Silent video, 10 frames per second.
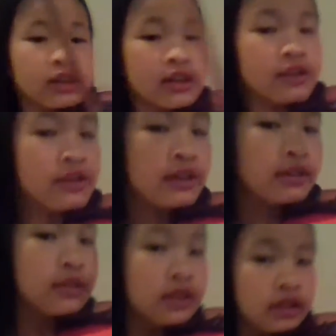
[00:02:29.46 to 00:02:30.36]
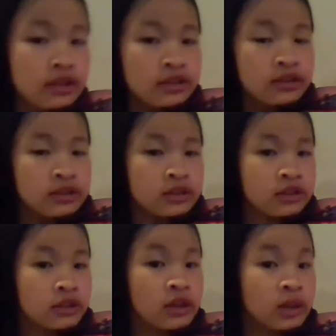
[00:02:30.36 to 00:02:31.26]
And then
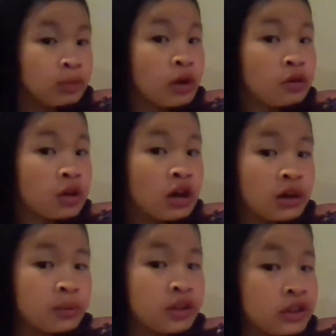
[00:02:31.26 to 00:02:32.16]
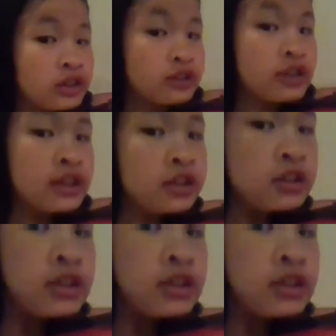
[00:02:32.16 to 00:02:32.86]
your bow arm, on the other hand,